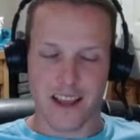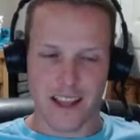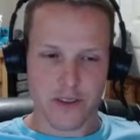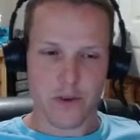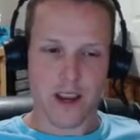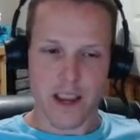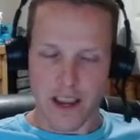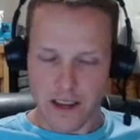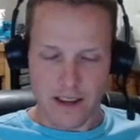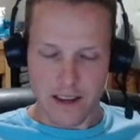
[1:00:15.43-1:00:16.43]
It's
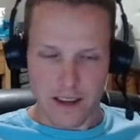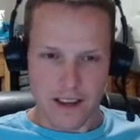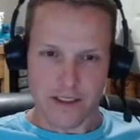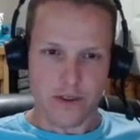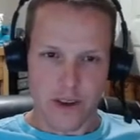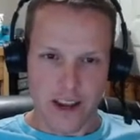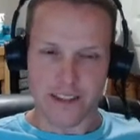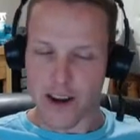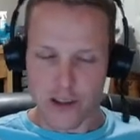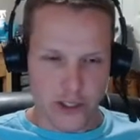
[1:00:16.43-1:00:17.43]
okay. It's okay. It's
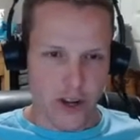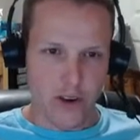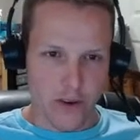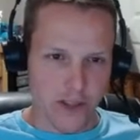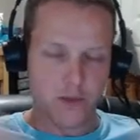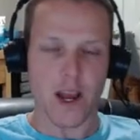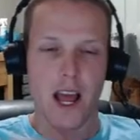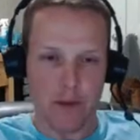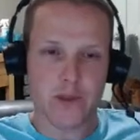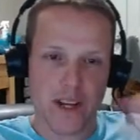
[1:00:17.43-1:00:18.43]
our show. That's what
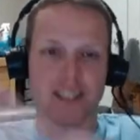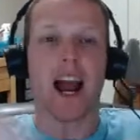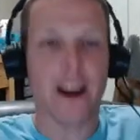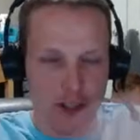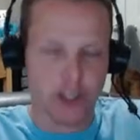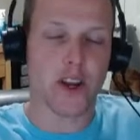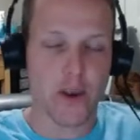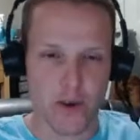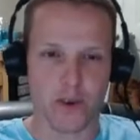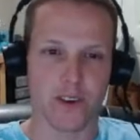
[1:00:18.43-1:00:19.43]
happens when it's our
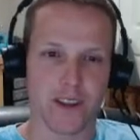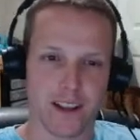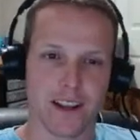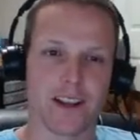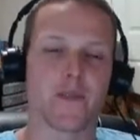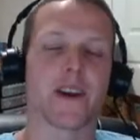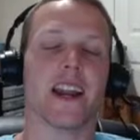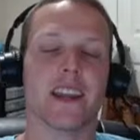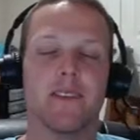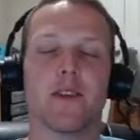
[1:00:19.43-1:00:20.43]
show. You
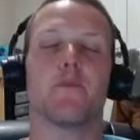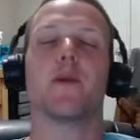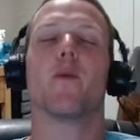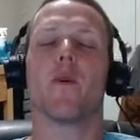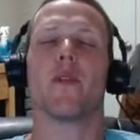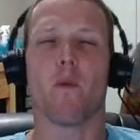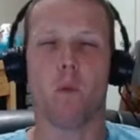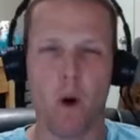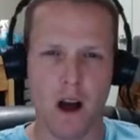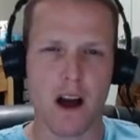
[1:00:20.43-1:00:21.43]
gotta give the people what they
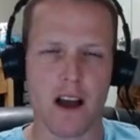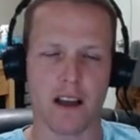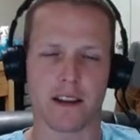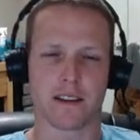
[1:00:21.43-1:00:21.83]
want.